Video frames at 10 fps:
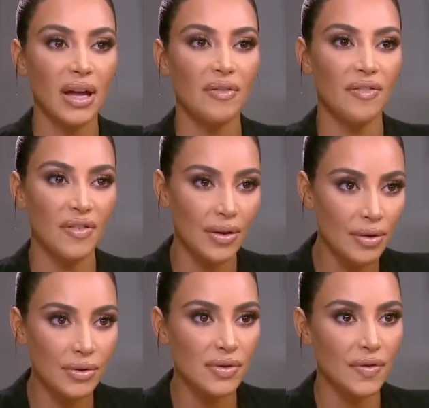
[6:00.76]
lady
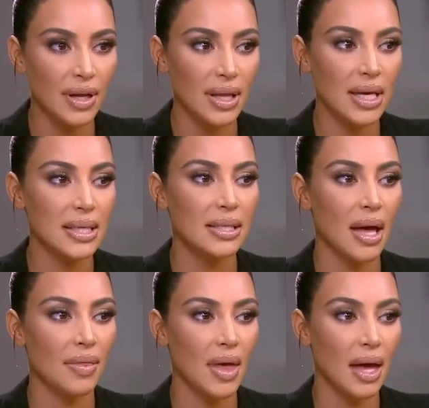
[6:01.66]
and her more
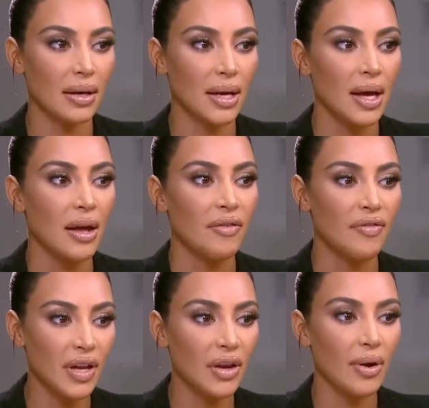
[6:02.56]
youthful darling Justin